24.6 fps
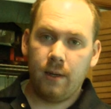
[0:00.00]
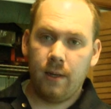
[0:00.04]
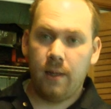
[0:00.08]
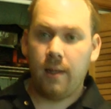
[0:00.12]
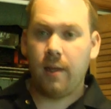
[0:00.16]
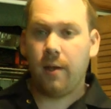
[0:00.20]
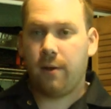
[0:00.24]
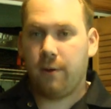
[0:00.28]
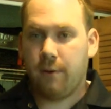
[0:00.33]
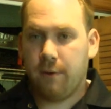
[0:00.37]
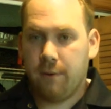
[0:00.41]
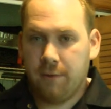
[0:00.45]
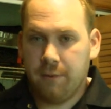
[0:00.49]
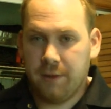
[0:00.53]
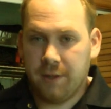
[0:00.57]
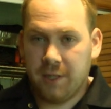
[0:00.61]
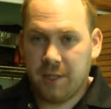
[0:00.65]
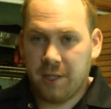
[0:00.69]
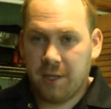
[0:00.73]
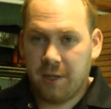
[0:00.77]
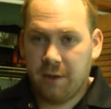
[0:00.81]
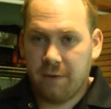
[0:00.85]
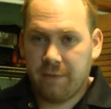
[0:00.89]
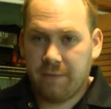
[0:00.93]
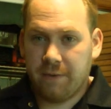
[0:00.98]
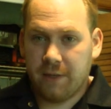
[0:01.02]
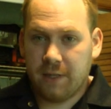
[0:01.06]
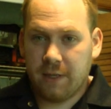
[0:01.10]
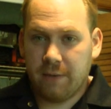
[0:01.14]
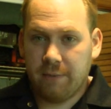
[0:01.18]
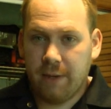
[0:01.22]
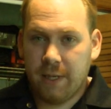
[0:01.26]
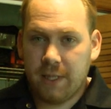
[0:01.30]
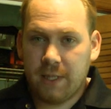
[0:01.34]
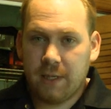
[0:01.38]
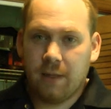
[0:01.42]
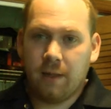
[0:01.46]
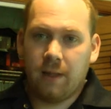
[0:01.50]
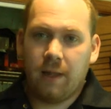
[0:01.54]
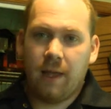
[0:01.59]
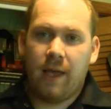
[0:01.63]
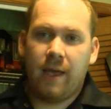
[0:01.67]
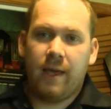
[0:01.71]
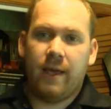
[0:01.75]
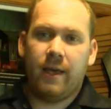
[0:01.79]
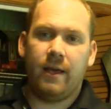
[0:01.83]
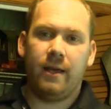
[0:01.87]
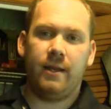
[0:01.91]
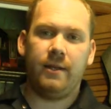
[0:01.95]
Hello, this is Cute Fuzzy Weasel,
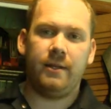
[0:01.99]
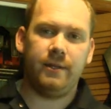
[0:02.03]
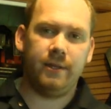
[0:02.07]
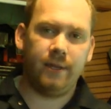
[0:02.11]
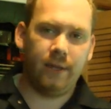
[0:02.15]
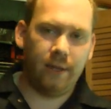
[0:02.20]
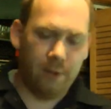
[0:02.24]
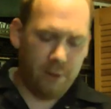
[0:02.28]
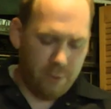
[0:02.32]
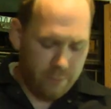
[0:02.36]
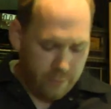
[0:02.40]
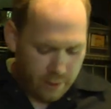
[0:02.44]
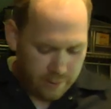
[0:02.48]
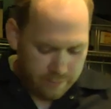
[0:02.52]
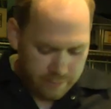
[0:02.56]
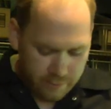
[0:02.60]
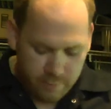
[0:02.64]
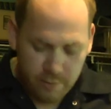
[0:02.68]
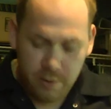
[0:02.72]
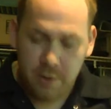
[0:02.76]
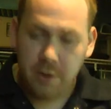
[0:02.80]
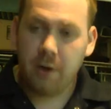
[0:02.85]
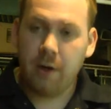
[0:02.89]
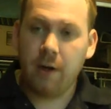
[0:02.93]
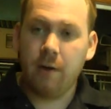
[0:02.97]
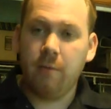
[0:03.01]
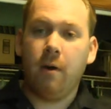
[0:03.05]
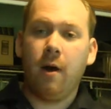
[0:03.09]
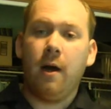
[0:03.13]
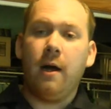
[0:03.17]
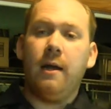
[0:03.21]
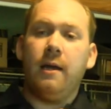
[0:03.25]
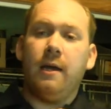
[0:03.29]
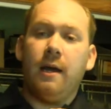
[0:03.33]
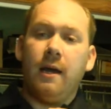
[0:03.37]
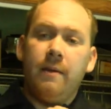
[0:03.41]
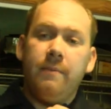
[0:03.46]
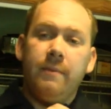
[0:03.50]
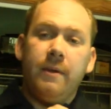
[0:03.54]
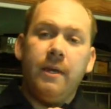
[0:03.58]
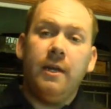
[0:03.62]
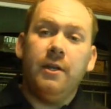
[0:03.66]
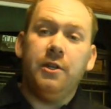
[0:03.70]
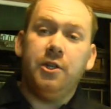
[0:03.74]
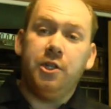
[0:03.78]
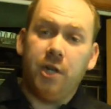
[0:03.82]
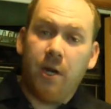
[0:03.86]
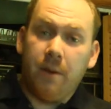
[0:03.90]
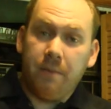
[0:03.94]
and you might be wondering why I'm
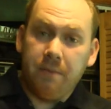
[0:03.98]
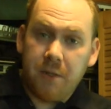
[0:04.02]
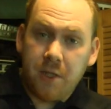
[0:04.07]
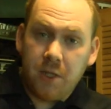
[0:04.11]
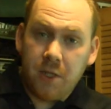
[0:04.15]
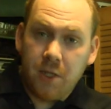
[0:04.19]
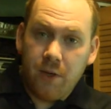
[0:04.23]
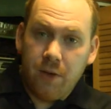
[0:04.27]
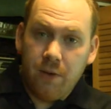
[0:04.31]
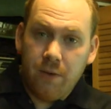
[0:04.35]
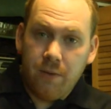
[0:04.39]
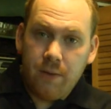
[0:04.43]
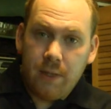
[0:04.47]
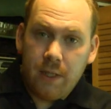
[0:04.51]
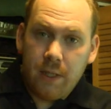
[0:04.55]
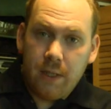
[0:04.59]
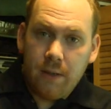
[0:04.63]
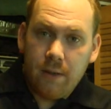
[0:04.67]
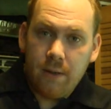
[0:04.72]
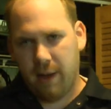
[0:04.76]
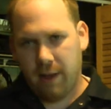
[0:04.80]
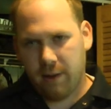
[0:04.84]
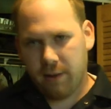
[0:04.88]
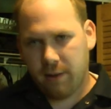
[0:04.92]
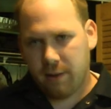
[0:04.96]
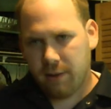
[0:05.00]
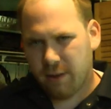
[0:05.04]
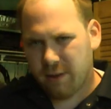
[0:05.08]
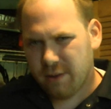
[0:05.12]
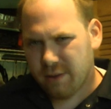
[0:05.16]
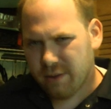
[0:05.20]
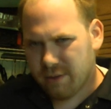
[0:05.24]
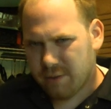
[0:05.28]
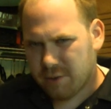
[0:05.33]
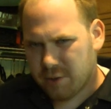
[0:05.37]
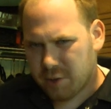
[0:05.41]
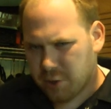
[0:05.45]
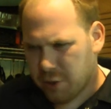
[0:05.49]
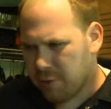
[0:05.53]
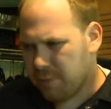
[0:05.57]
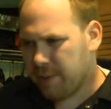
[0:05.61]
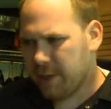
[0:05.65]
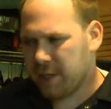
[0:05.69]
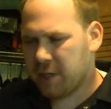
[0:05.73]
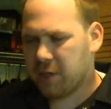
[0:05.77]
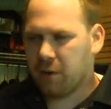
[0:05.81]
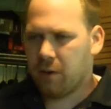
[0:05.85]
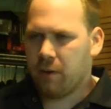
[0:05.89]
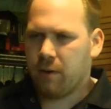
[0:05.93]
in a jumpsuit. Well, truth
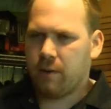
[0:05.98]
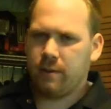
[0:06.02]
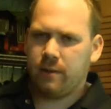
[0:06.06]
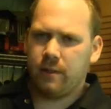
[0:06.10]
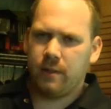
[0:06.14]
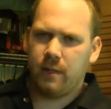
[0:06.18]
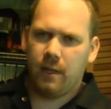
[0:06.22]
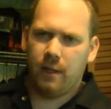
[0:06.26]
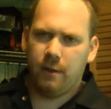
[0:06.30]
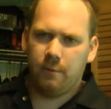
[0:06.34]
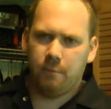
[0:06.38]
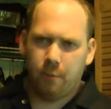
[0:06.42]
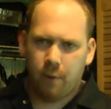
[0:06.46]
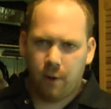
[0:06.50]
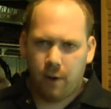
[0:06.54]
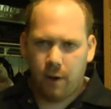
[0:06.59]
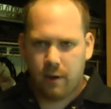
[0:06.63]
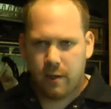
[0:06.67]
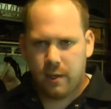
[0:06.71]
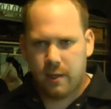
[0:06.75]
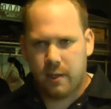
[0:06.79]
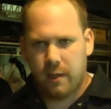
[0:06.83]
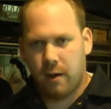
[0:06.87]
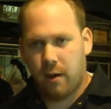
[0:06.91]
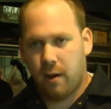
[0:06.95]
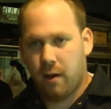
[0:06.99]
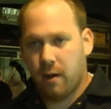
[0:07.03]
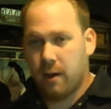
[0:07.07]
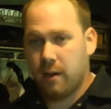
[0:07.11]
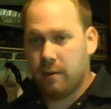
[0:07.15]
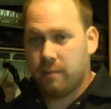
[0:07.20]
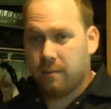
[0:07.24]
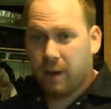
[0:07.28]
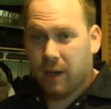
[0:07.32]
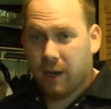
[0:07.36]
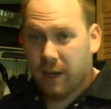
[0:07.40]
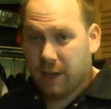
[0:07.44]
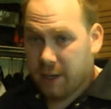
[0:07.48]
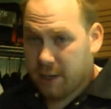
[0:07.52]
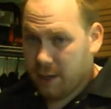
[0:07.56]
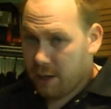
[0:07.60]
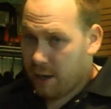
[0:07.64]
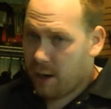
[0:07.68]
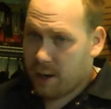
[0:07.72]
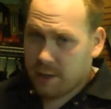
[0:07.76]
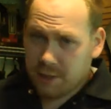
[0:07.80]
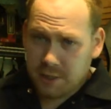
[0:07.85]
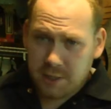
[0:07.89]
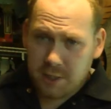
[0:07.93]
be told, the work on my
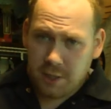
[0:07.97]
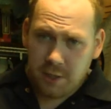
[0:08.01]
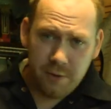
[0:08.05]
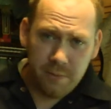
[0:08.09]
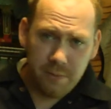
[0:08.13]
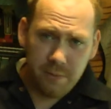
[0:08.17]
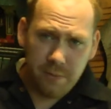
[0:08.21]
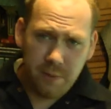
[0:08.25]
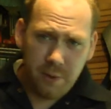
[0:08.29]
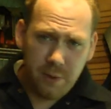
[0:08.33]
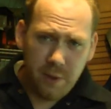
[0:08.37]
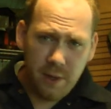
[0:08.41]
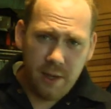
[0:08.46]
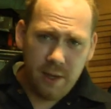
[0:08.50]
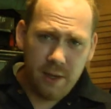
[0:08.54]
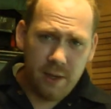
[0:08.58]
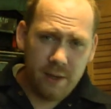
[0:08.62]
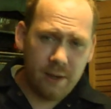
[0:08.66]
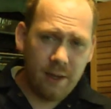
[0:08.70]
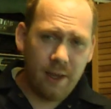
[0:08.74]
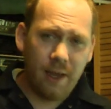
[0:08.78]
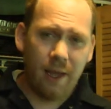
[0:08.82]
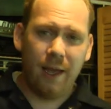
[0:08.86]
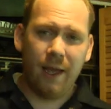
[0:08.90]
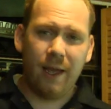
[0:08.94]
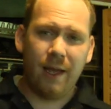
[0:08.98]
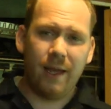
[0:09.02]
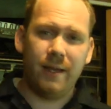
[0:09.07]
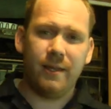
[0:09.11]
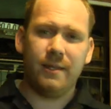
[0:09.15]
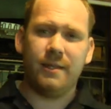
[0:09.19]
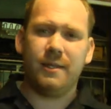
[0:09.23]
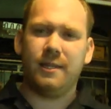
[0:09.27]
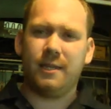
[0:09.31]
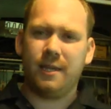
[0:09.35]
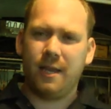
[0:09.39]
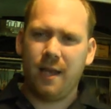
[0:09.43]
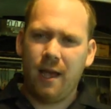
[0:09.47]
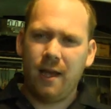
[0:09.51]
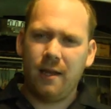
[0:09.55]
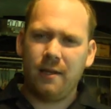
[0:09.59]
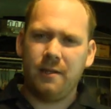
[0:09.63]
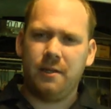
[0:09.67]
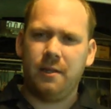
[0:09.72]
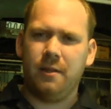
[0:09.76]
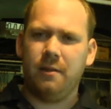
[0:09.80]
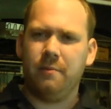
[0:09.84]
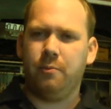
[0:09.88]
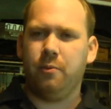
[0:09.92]
costume thing has
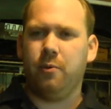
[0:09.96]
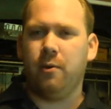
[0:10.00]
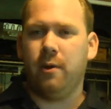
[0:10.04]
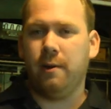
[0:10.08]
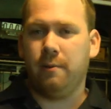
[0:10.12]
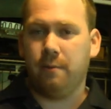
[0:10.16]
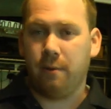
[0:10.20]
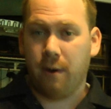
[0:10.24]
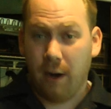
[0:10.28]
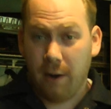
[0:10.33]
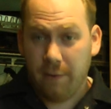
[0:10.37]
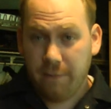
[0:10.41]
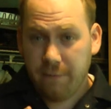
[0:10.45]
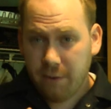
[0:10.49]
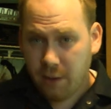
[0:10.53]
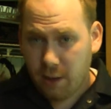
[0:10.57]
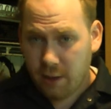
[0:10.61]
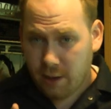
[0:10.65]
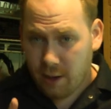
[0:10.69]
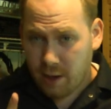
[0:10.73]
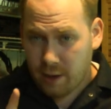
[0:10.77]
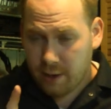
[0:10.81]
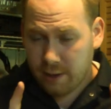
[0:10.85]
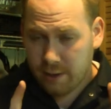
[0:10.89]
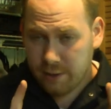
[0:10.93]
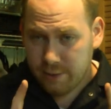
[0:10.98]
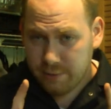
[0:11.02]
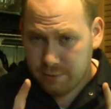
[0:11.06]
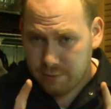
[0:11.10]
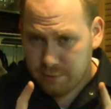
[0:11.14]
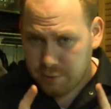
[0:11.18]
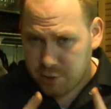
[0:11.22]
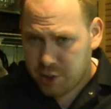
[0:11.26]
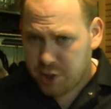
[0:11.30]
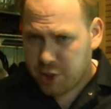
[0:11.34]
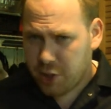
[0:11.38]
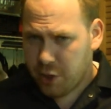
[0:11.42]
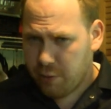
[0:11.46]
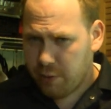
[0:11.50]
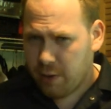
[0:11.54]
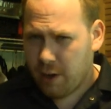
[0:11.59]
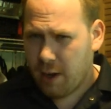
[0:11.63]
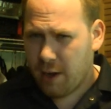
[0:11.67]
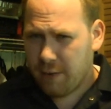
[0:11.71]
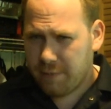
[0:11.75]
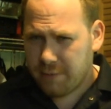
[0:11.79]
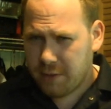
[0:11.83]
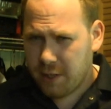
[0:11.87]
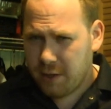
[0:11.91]
gotten to the point where I feel like I can show it
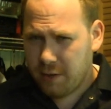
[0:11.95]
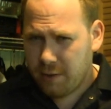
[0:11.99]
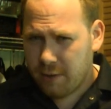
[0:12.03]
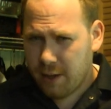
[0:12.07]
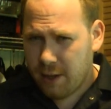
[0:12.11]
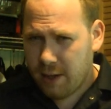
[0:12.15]
off to you